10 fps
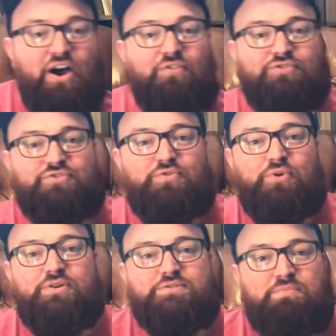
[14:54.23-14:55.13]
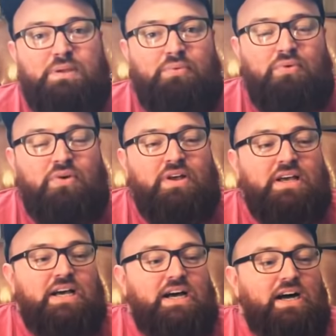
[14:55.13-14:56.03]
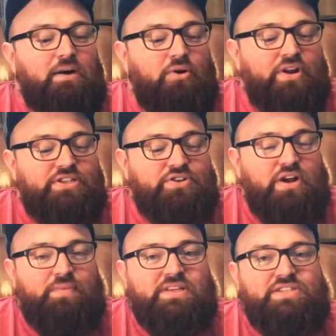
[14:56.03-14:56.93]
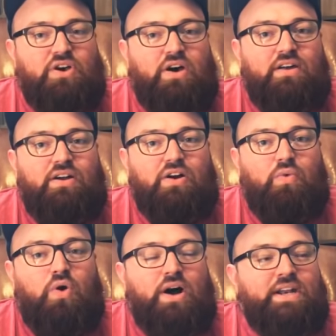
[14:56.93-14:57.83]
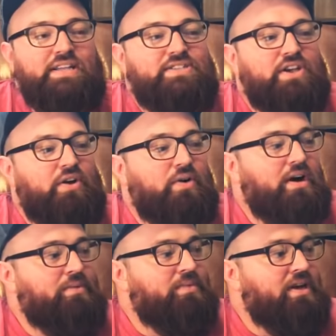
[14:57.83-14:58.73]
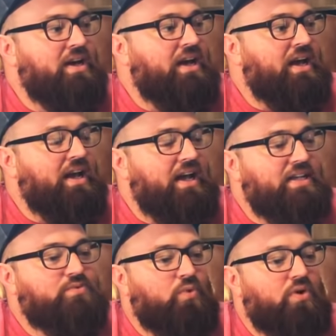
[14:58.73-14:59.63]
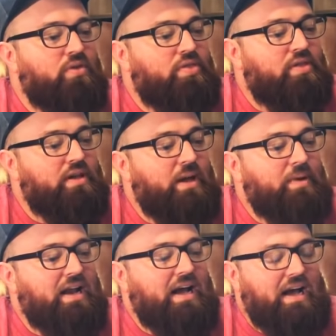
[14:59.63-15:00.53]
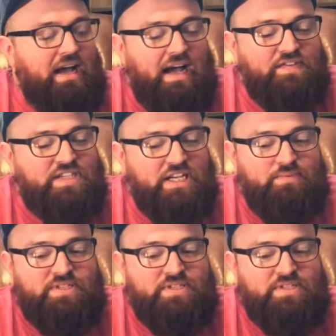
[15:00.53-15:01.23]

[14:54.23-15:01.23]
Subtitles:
offers for it. Some people on Instagram that saw it are wanting it. So it's worth, I mean, I've seen them